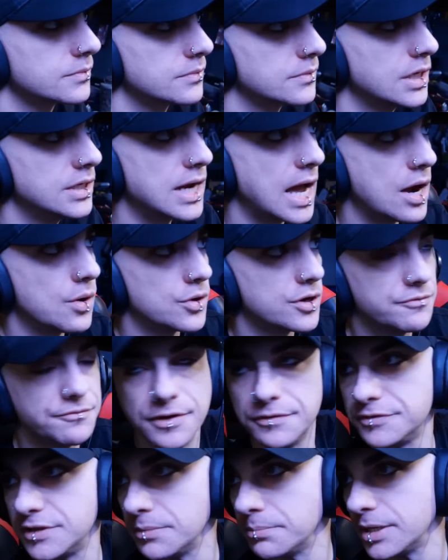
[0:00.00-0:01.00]
an hour and
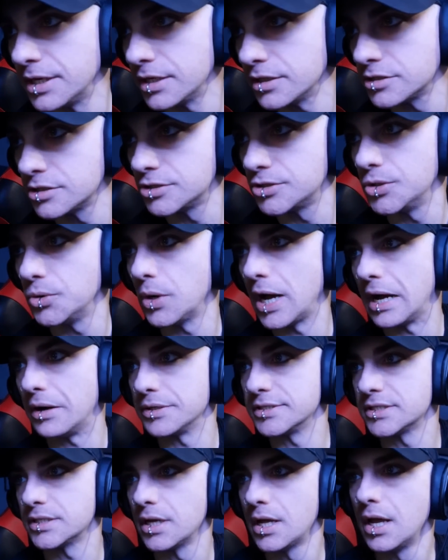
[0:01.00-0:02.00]
50 minutes, 2
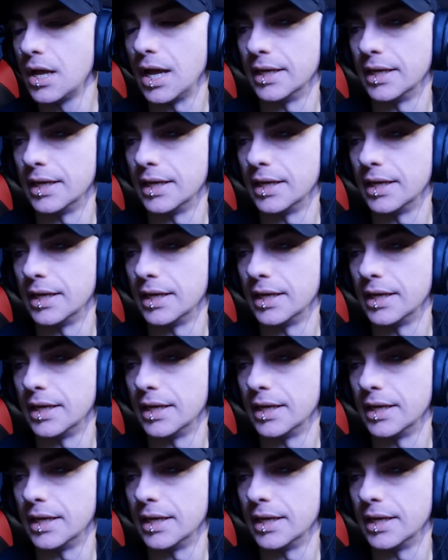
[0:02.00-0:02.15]
hours.